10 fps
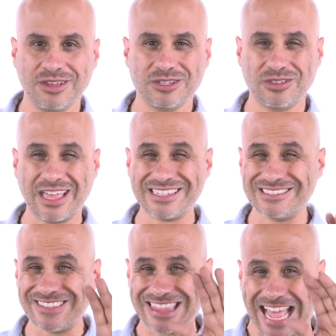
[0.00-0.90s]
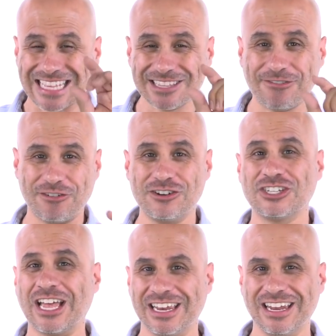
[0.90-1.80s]
So that's that's the first
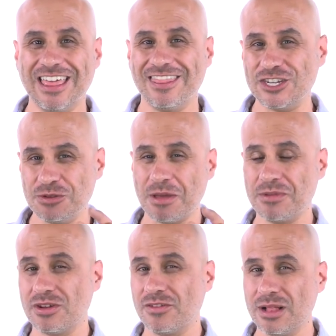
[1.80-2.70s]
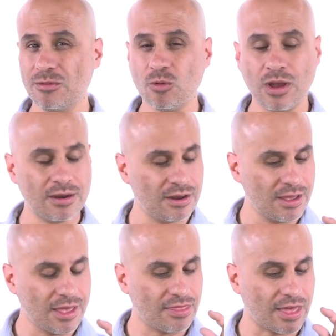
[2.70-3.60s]
sign that you might be an available one,
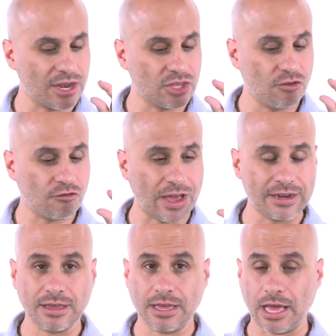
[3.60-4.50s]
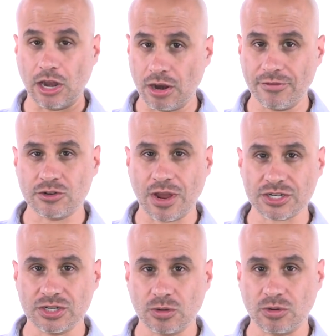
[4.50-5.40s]
that you find a lot of
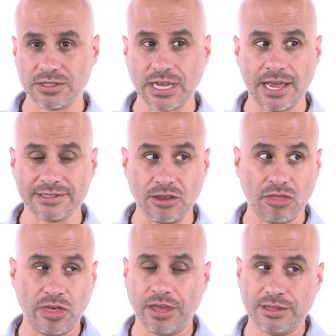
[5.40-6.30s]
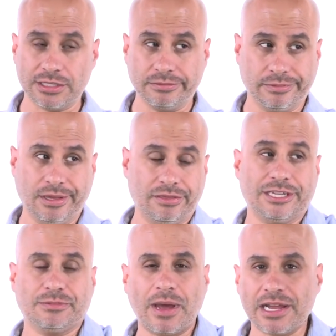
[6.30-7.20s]
attraction towards guys and you think it's
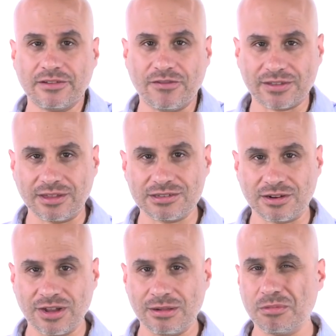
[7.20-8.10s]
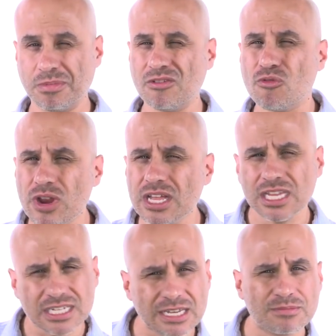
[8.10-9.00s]
despite the fact that it's unavailable, but
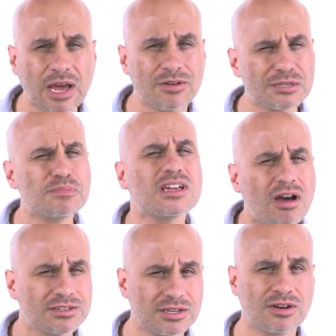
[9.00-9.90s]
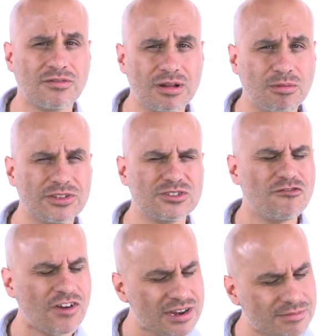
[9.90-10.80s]
really deep down it's because they're unavailable that you
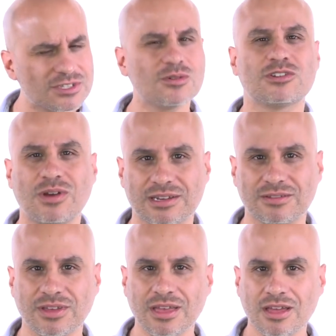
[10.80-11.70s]
find them so attractive.